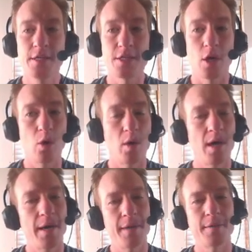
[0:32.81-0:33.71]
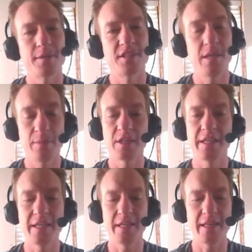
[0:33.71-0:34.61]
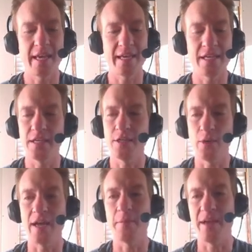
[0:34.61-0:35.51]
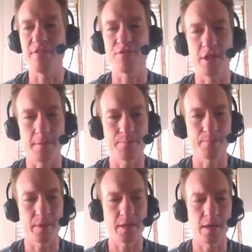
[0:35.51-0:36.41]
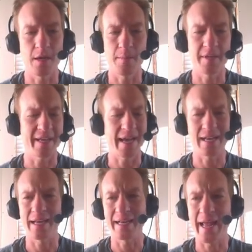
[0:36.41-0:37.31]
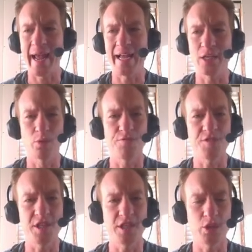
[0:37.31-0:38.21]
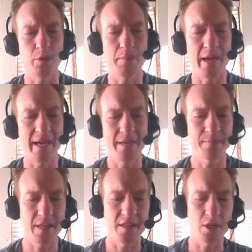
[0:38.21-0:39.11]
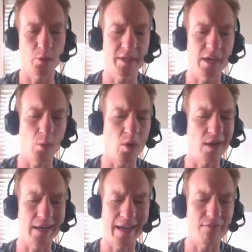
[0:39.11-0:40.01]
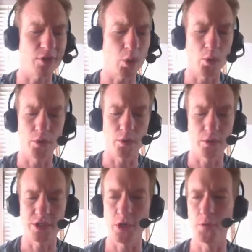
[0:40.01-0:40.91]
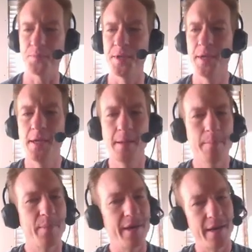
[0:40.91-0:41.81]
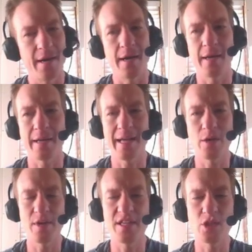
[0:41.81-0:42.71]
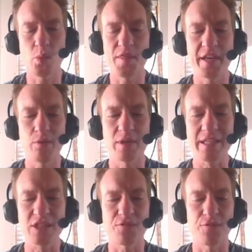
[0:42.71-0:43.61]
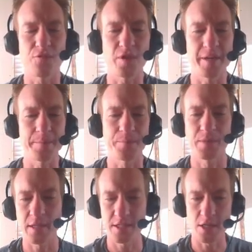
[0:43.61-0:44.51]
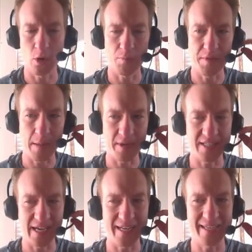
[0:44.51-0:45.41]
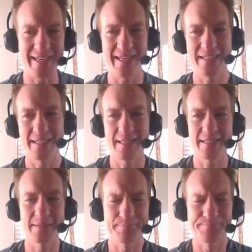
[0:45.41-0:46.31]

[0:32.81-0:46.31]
So typically you had to pay for them, and he had like an annual fee that you would pay, and then you would get one like every quarter or so. But anyway, this is one that he released for free, so I'm excited to get into this.